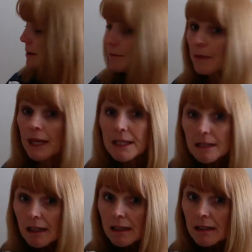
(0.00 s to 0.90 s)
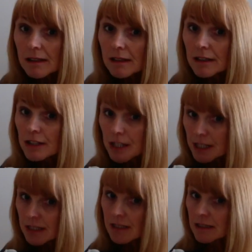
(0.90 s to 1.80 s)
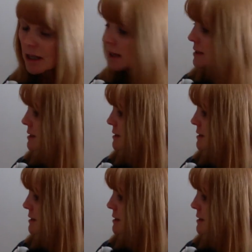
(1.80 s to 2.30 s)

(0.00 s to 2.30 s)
"Peter," Jesus said,